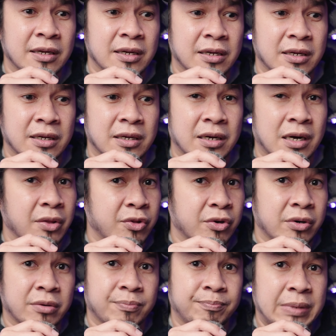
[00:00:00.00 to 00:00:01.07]

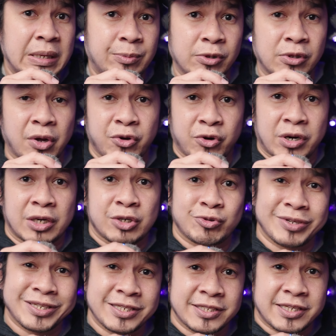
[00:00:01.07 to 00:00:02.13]
Other people, other
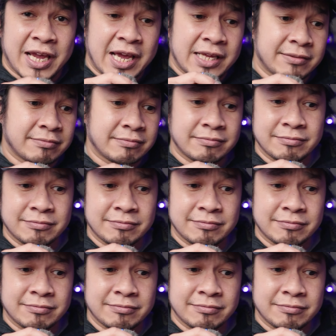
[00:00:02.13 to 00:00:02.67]
countries can't